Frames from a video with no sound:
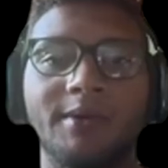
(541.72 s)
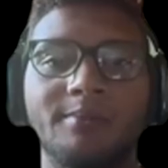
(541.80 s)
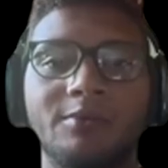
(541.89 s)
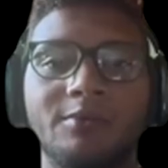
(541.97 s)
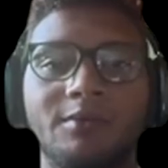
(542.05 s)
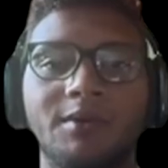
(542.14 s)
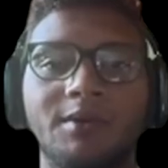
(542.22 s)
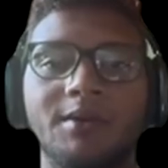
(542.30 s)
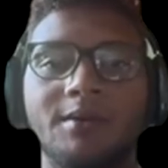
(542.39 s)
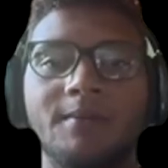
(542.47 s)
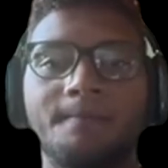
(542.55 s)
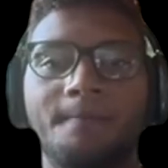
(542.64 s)
Boy-Moore
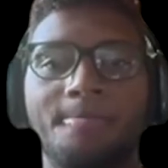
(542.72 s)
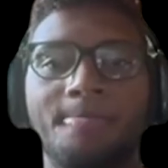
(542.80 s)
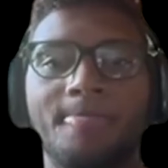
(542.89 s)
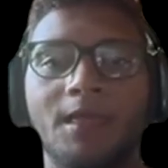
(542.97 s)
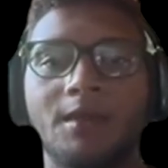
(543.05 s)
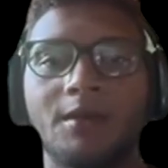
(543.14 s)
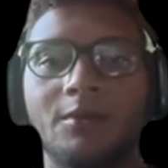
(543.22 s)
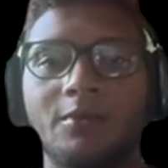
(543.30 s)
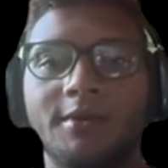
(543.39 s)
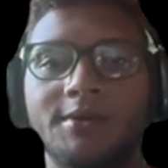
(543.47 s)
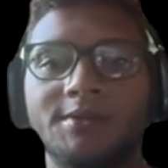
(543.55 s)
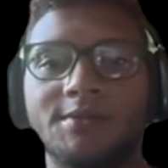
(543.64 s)

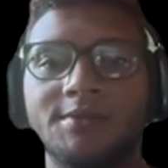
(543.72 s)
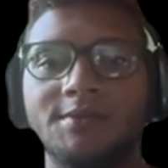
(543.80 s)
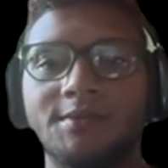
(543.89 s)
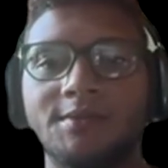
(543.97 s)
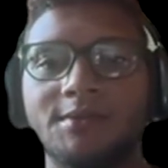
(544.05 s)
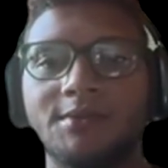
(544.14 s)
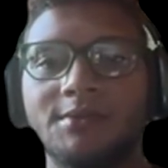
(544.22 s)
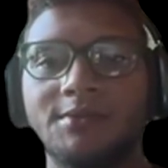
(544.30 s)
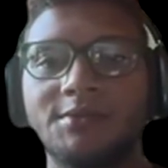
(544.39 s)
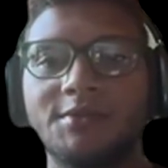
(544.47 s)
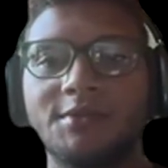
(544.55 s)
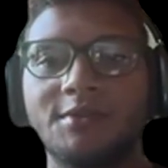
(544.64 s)
work
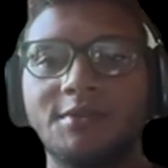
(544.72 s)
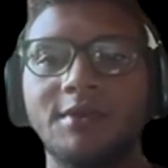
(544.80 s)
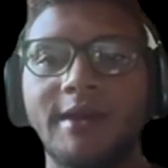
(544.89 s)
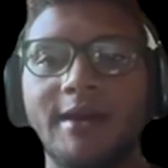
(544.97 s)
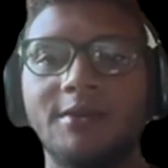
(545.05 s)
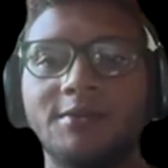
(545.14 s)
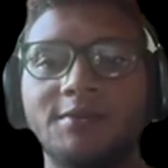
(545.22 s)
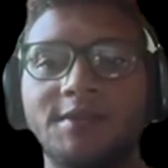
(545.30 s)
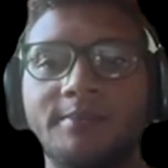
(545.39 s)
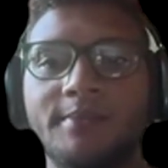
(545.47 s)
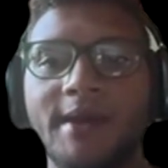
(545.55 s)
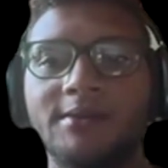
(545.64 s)
showed how
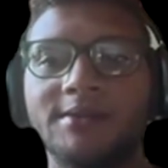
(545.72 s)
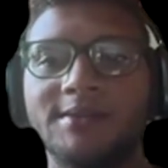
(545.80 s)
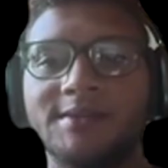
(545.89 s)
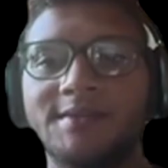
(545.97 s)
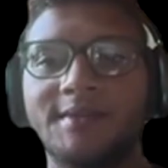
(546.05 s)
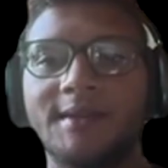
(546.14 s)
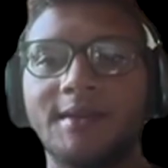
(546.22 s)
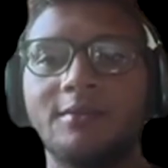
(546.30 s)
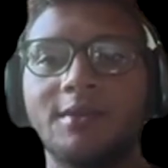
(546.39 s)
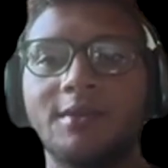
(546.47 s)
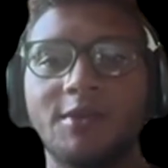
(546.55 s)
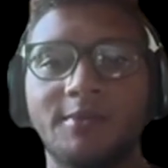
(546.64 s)
to balance
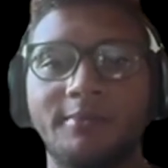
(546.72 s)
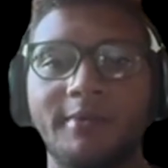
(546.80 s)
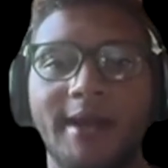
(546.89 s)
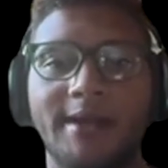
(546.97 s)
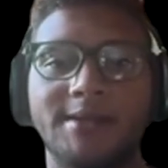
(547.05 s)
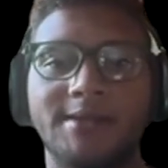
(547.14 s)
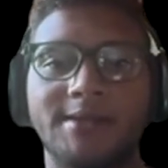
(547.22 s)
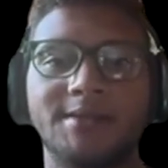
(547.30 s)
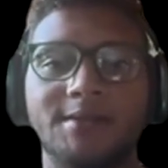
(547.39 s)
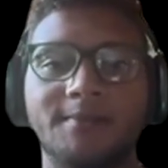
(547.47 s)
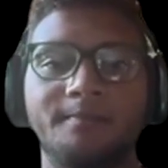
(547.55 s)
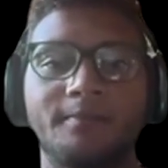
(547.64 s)
theory with
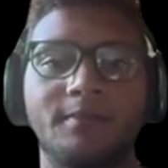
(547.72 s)
practice.